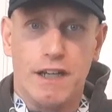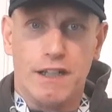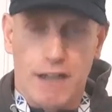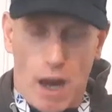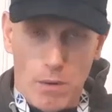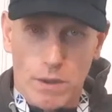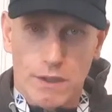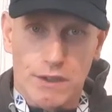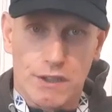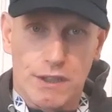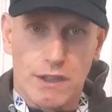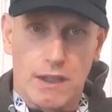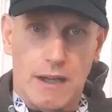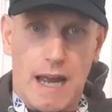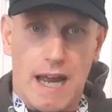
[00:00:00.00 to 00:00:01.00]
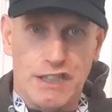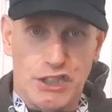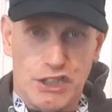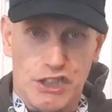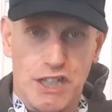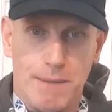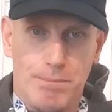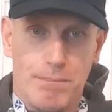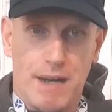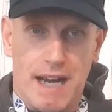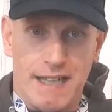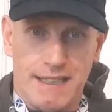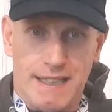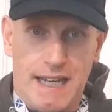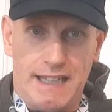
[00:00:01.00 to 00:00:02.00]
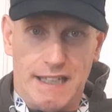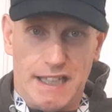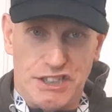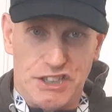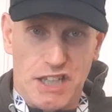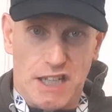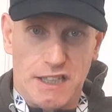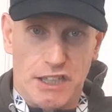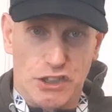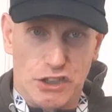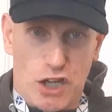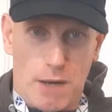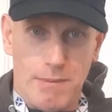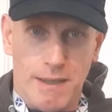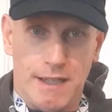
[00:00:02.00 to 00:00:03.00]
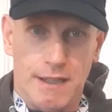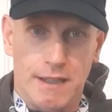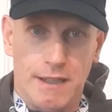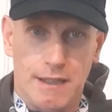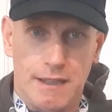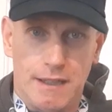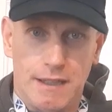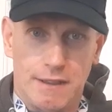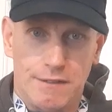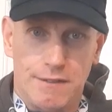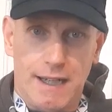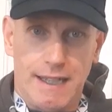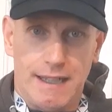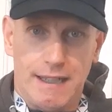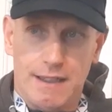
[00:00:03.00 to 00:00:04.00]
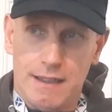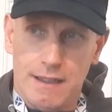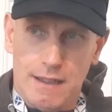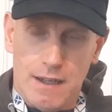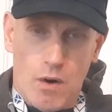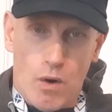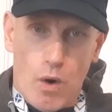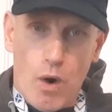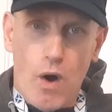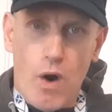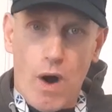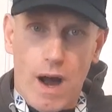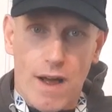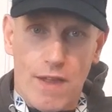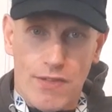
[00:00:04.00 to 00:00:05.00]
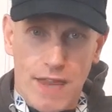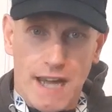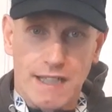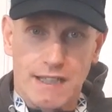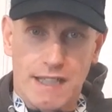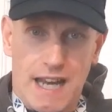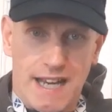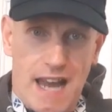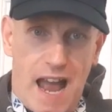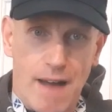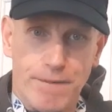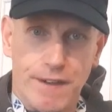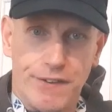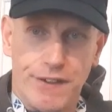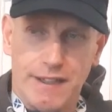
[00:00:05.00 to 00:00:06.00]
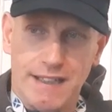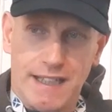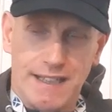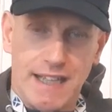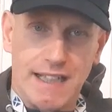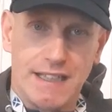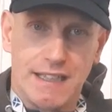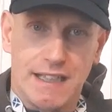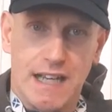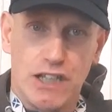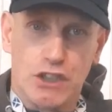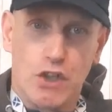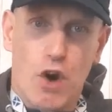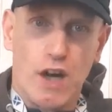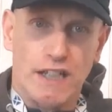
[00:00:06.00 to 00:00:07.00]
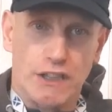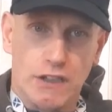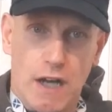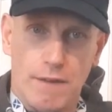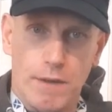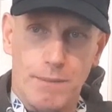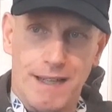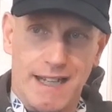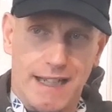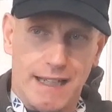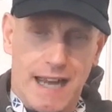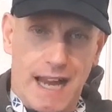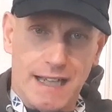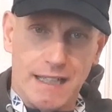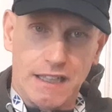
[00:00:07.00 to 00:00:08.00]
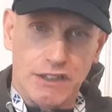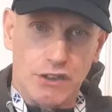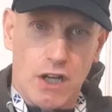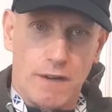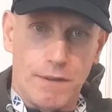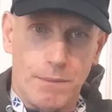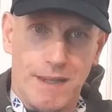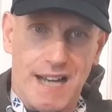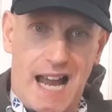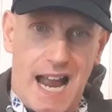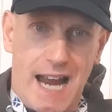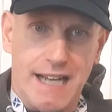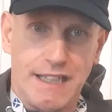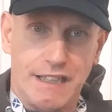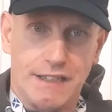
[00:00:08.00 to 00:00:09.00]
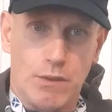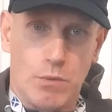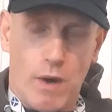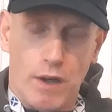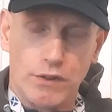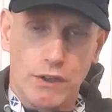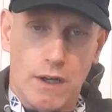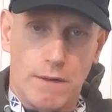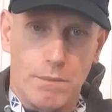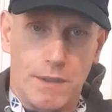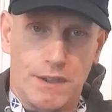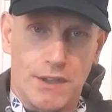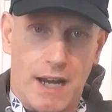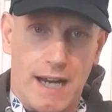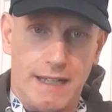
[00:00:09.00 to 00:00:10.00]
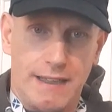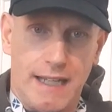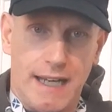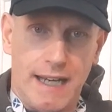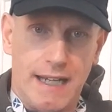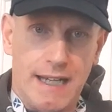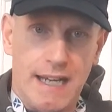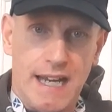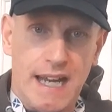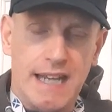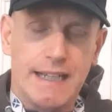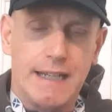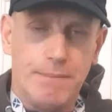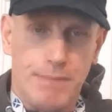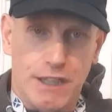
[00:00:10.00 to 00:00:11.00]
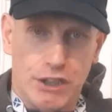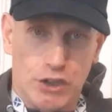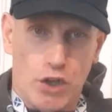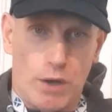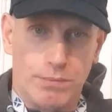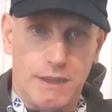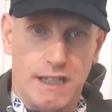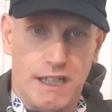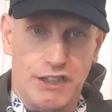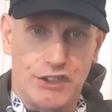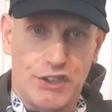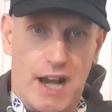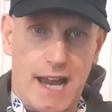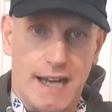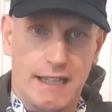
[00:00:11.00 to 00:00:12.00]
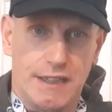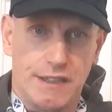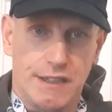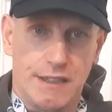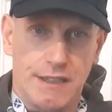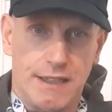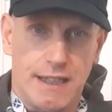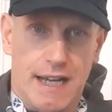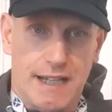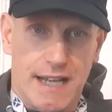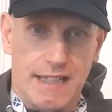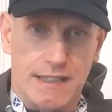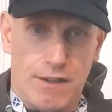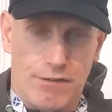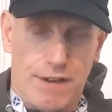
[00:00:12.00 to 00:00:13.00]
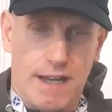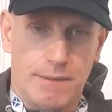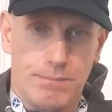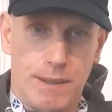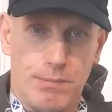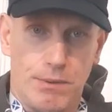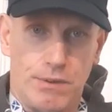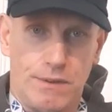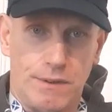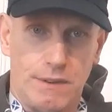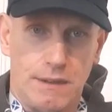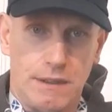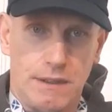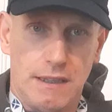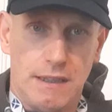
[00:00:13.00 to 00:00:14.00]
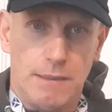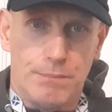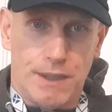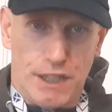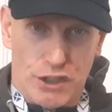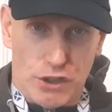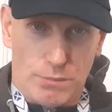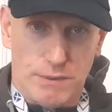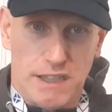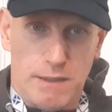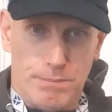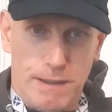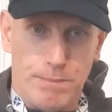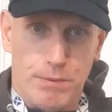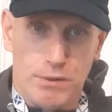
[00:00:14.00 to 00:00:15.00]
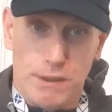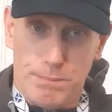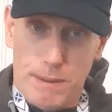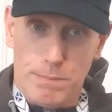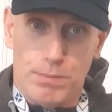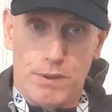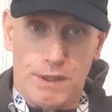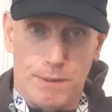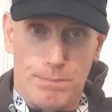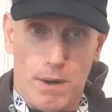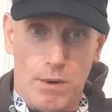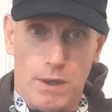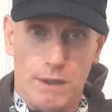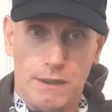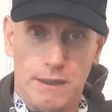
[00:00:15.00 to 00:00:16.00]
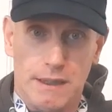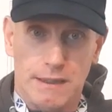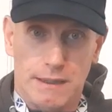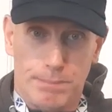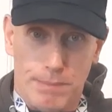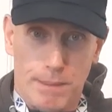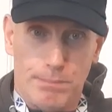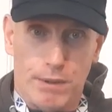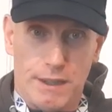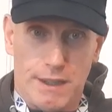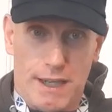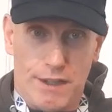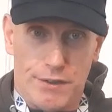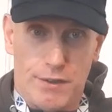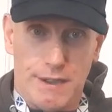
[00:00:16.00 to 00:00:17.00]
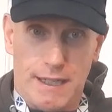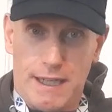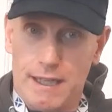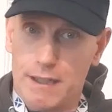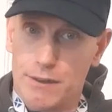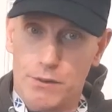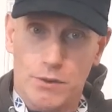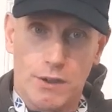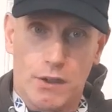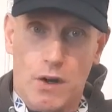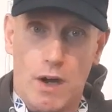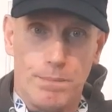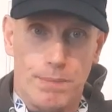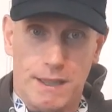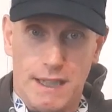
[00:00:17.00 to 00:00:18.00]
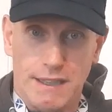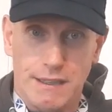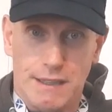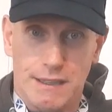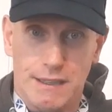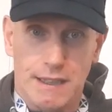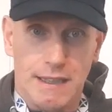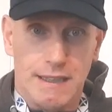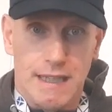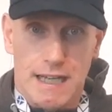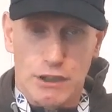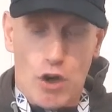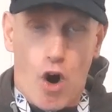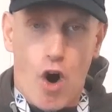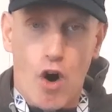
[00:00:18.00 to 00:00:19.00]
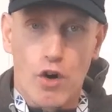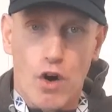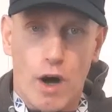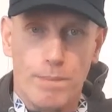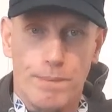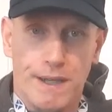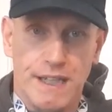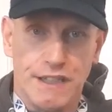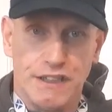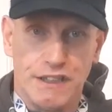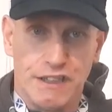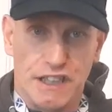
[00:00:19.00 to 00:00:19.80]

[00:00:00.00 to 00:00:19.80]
cowards and sheep, and take the shit that's coming, right? All this and everything that this Scottish government, English government, Irish and Welsh government try to do can be stopped in its tracks, and that's a fact, people. But it's up to the people of the power, the people of the authority, not the corporations. It's all corporations